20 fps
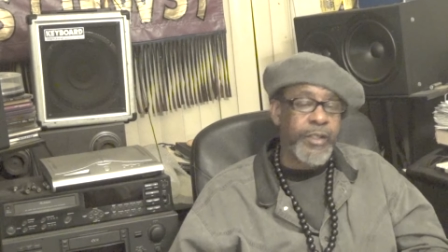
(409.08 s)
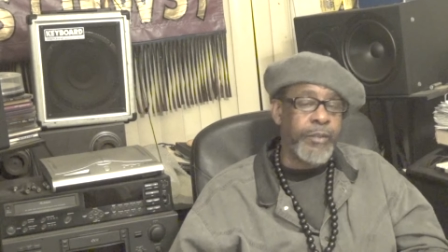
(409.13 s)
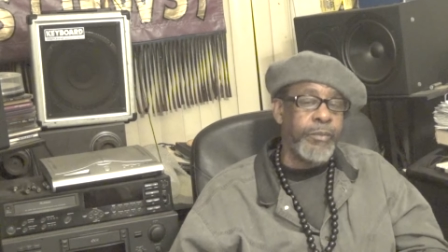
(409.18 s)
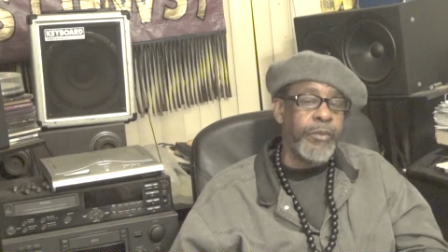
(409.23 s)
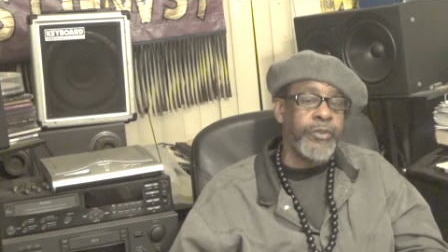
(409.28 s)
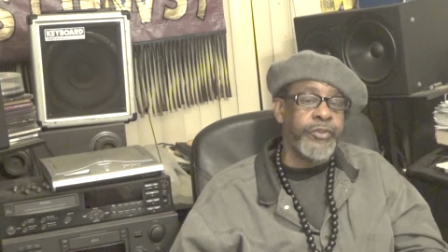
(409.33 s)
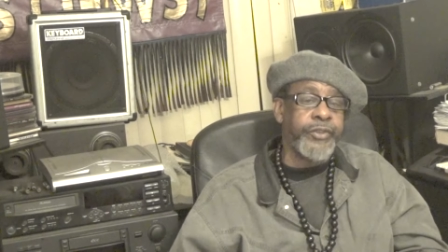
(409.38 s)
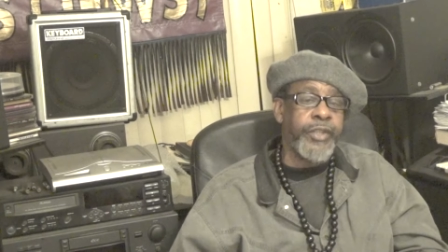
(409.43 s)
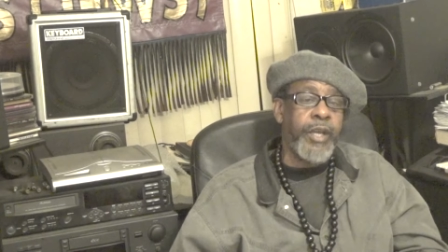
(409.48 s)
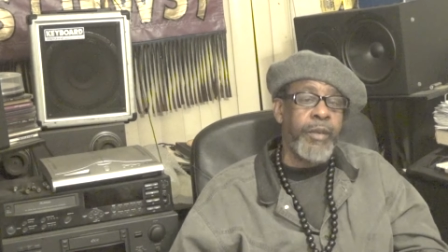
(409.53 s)
the
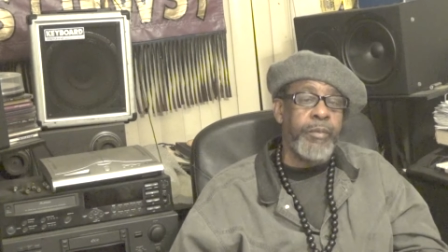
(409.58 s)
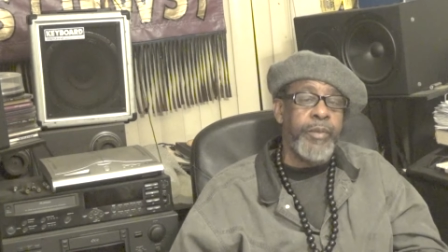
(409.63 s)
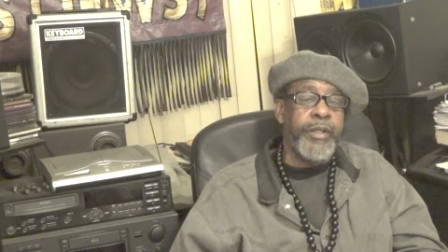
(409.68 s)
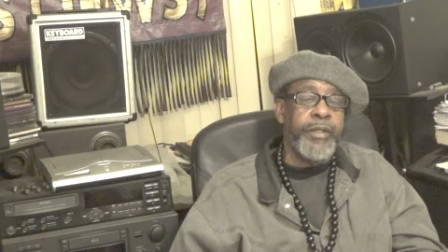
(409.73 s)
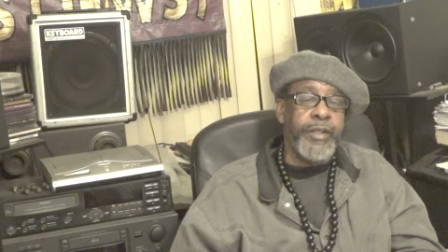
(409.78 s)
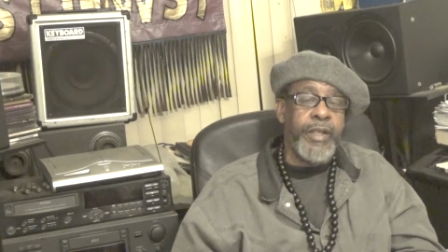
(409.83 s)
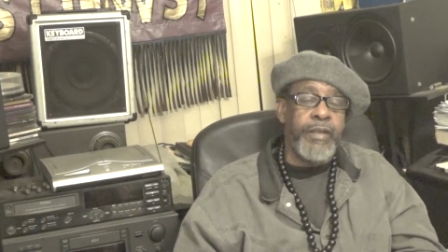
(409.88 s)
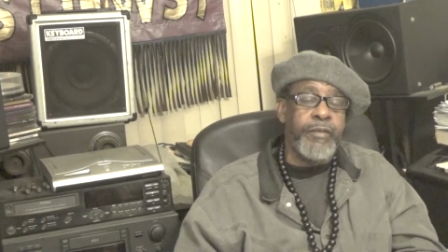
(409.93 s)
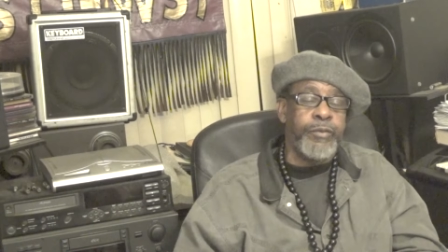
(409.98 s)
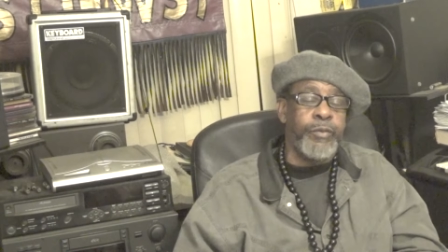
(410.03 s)
Most High
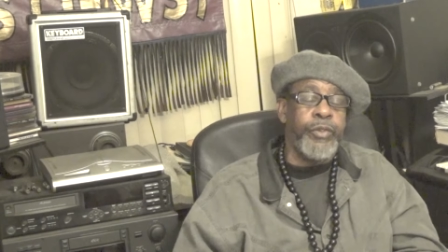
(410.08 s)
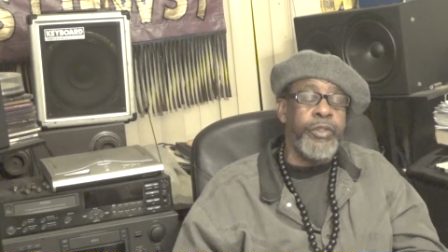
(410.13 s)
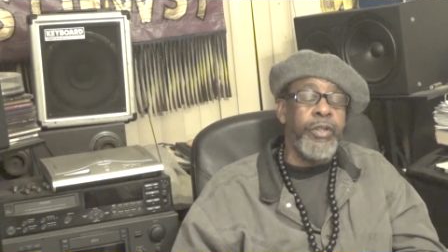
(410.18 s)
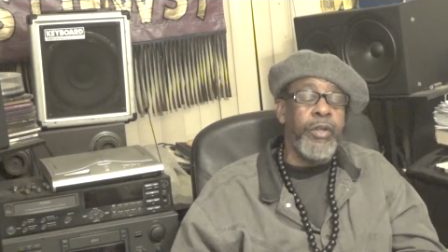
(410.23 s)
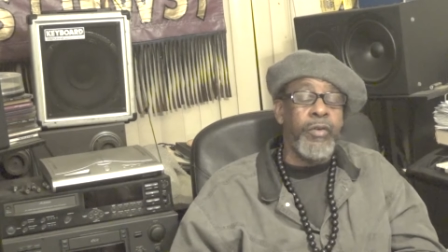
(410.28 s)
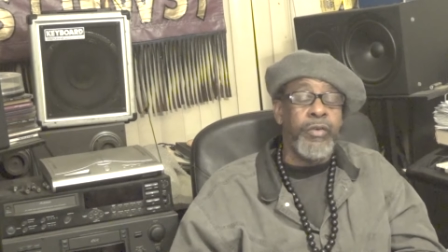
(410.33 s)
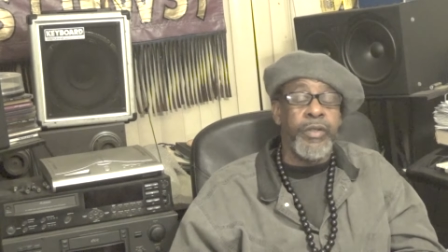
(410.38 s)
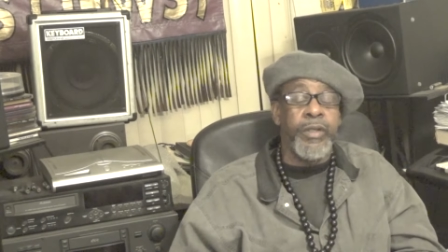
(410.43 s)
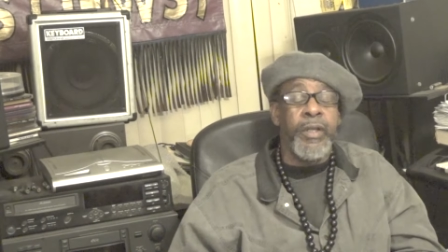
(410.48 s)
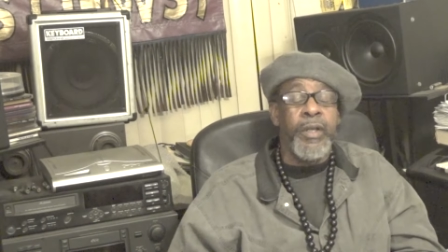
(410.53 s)
made the heavens? We
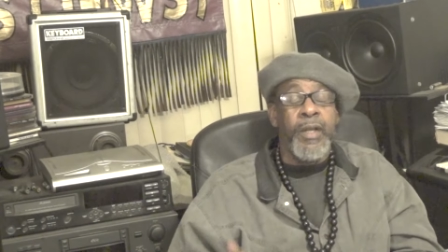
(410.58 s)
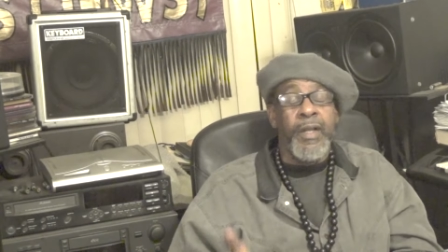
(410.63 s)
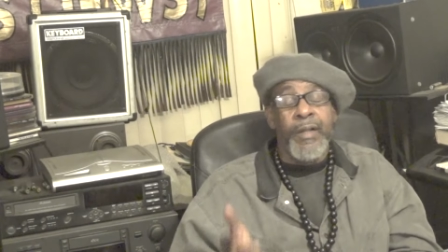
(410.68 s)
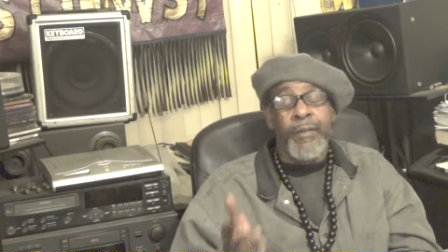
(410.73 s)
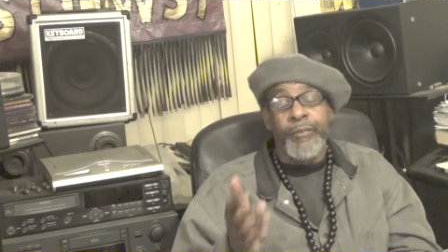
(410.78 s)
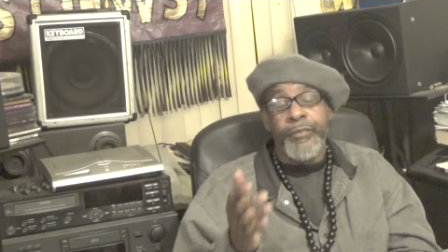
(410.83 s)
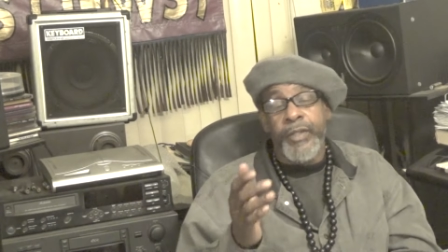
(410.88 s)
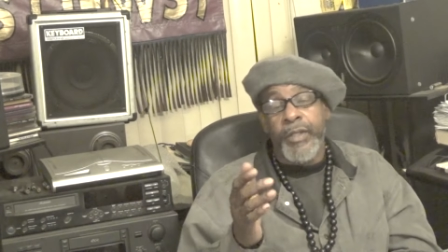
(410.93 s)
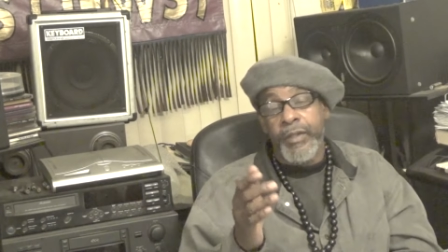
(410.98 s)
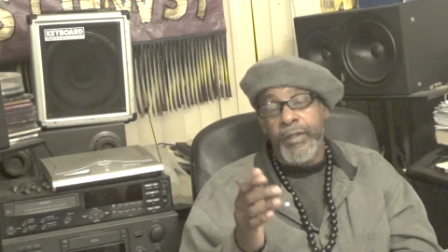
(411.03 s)
know the,
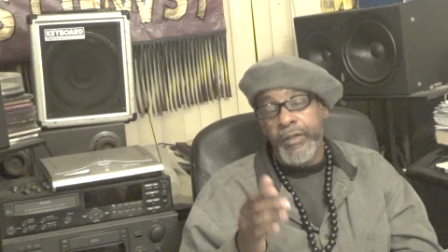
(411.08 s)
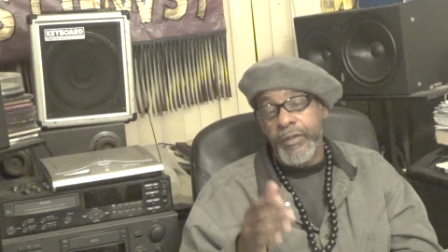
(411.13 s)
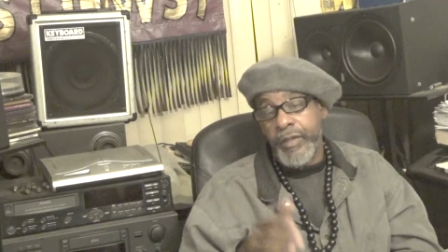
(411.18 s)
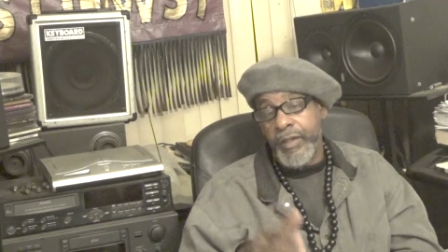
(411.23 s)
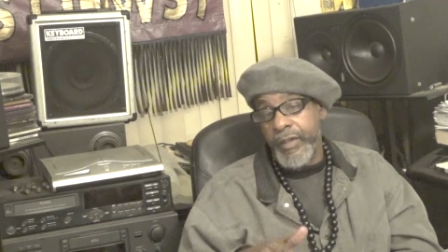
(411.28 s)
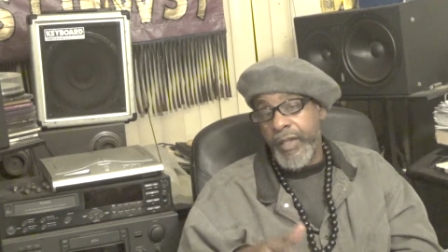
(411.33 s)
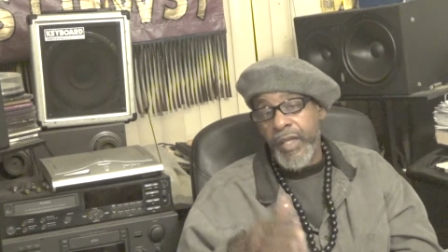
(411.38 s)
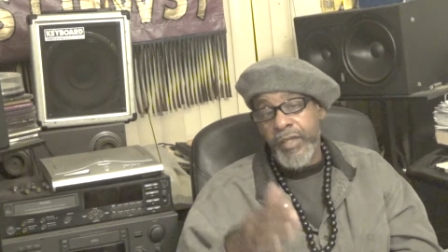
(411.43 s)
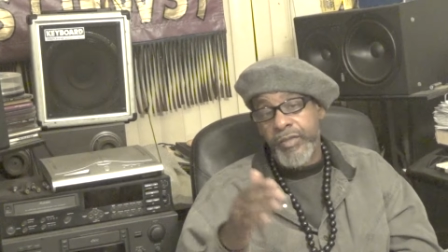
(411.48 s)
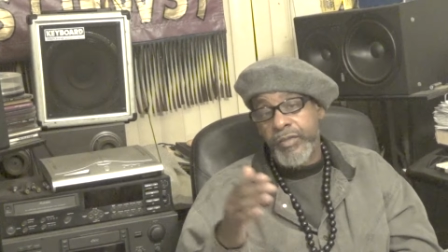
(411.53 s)
the,
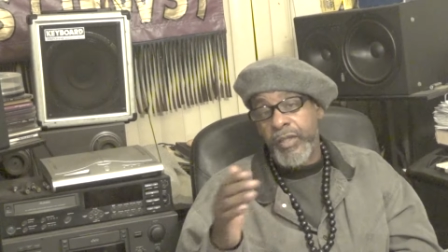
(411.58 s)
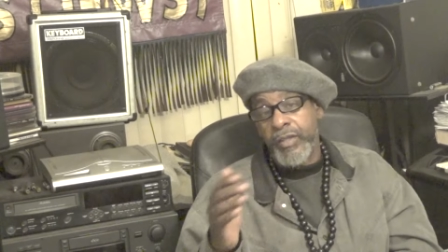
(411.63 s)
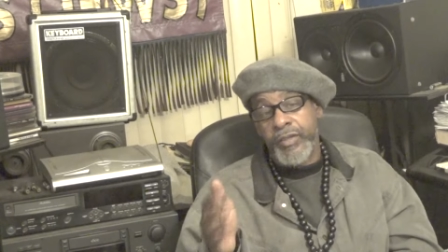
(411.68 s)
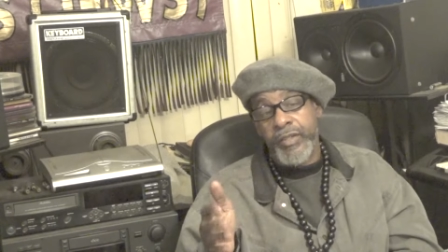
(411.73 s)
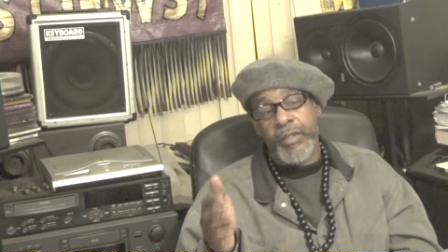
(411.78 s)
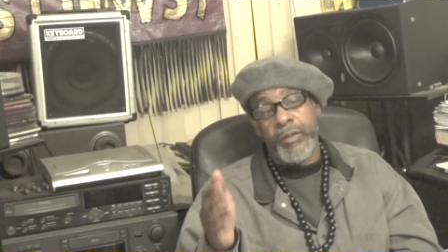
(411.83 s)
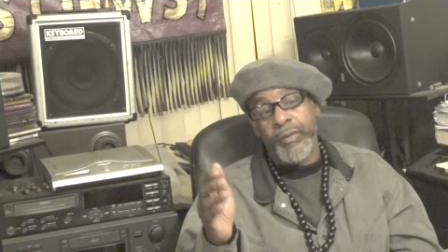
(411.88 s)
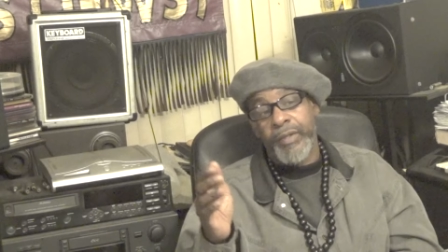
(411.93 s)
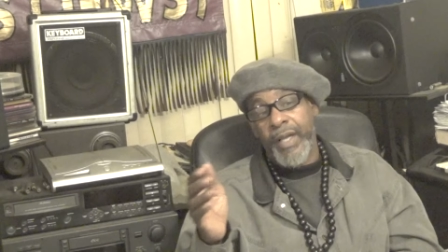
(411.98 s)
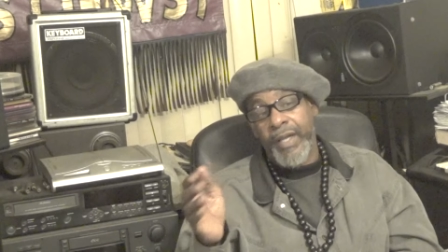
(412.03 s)
the nations are
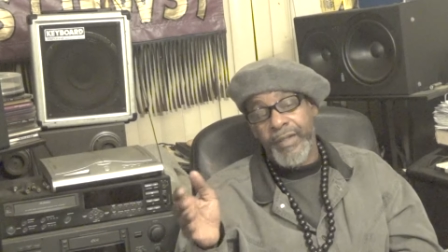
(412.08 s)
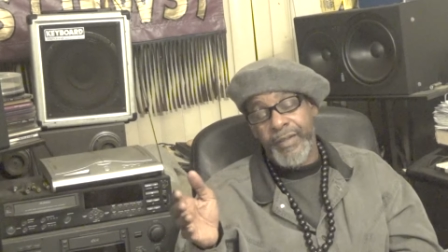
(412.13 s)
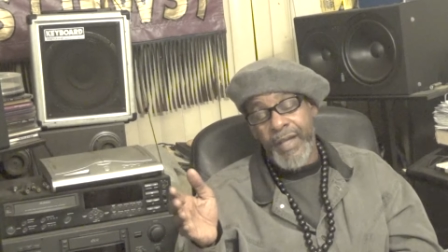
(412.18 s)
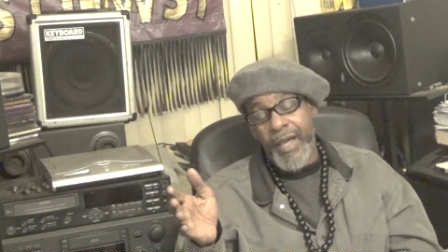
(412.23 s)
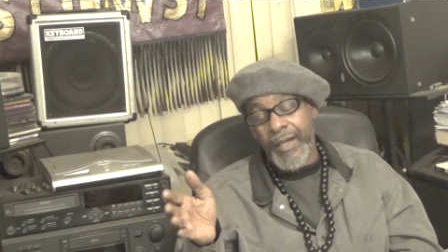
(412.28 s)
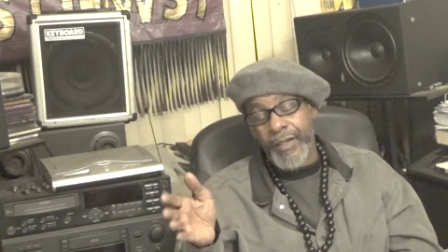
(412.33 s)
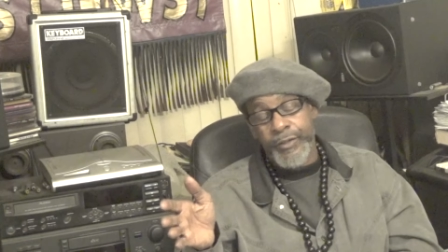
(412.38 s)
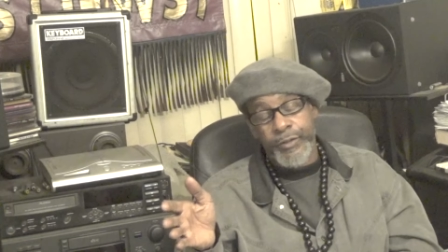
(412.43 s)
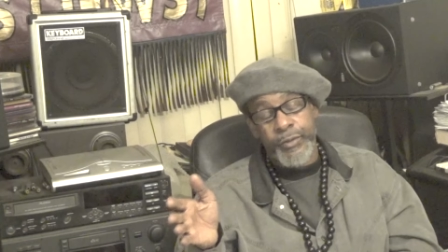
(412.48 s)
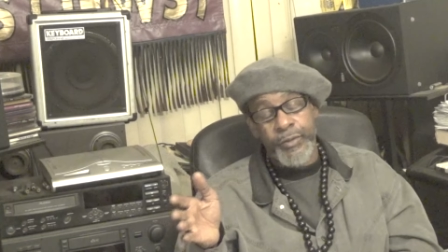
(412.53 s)
dealing with
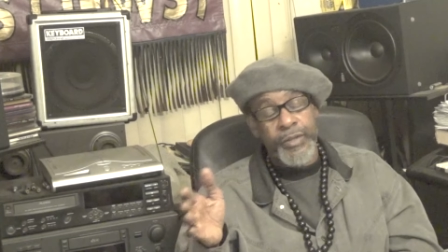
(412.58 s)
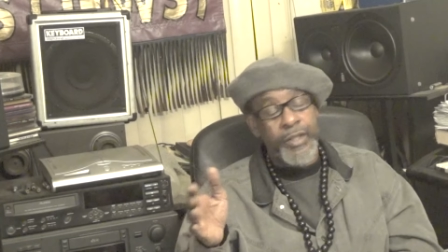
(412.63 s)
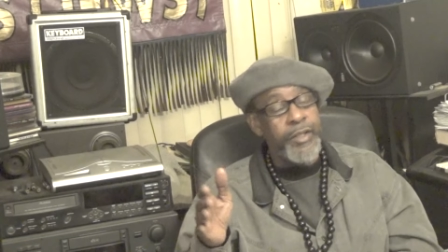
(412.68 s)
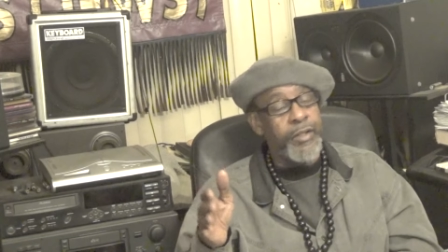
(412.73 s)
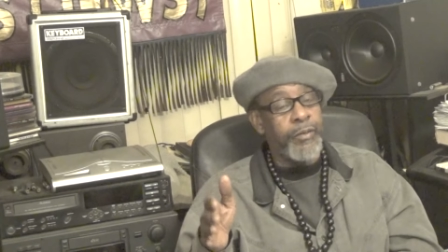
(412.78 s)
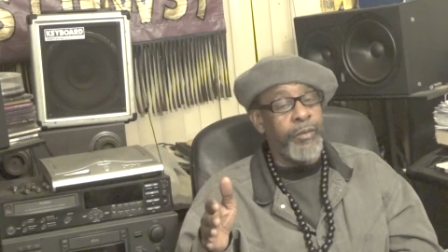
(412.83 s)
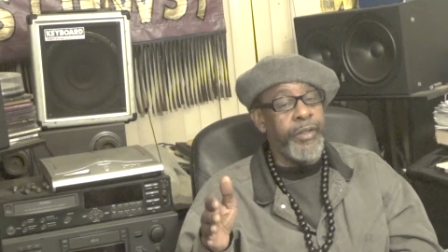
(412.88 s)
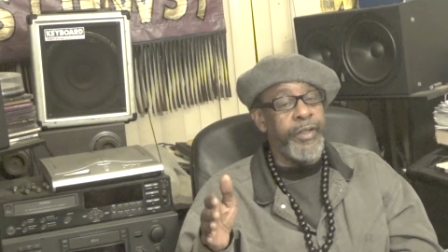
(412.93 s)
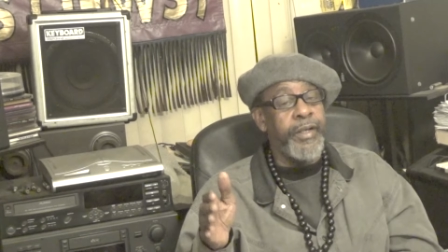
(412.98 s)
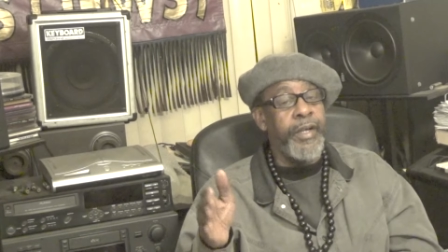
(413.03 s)
idolatry anyway.